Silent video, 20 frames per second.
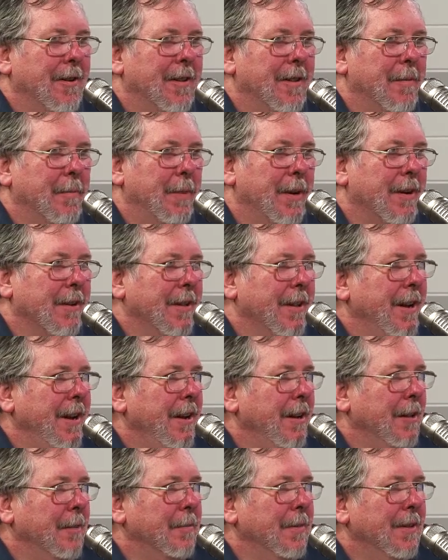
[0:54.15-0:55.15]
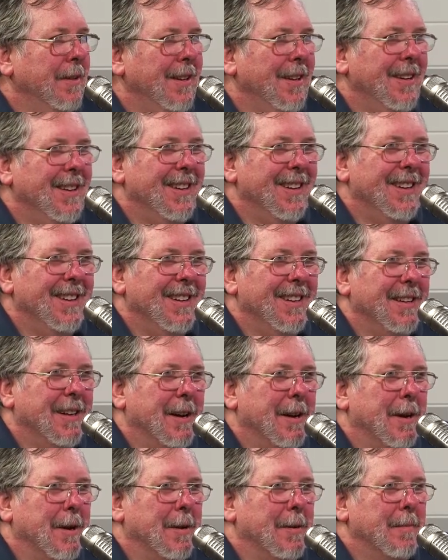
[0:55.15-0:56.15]
They're bigger than Yelp.
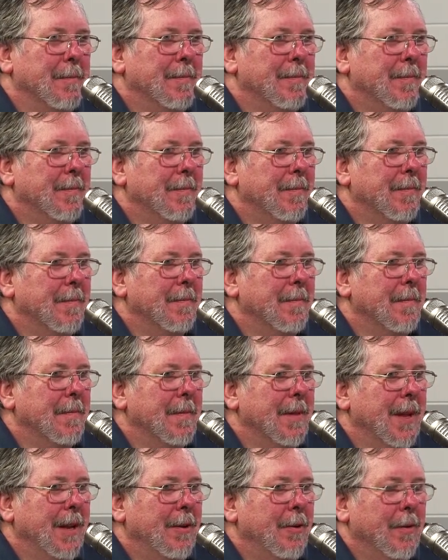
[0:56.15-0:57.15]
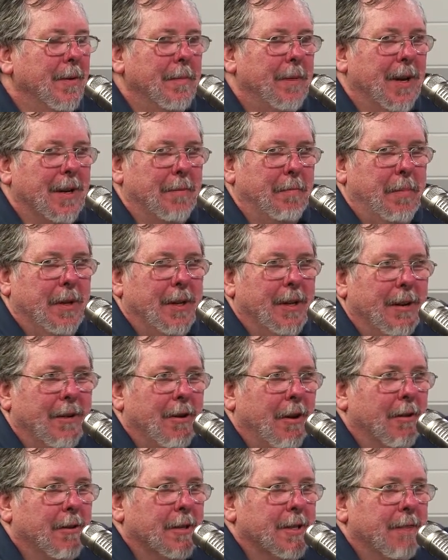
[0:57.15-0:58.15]
Um, they do about a billion
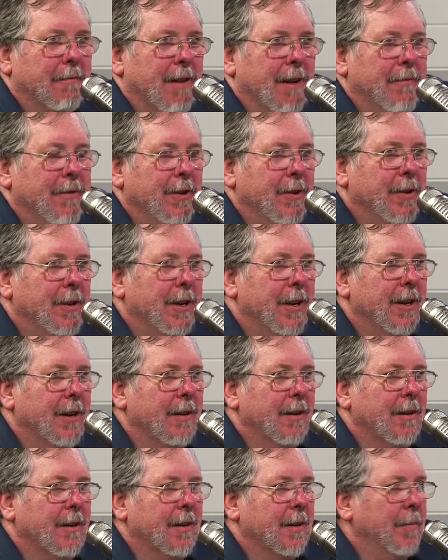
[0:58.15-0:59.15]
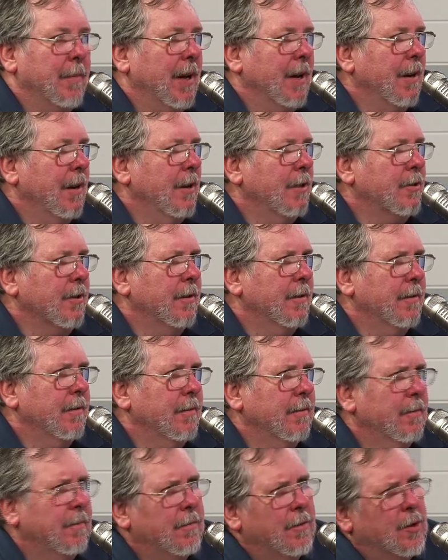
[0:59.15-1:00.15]
dollars in revenue a year, about
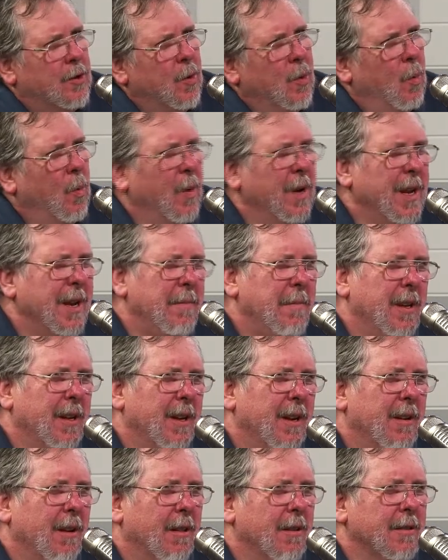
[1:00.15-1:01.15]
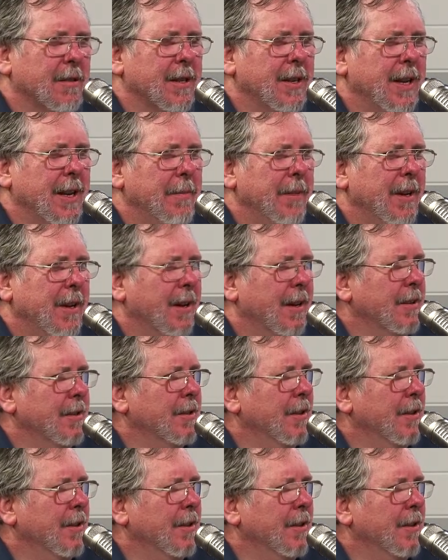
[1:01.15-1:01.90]
120 million dollars in EBITDA.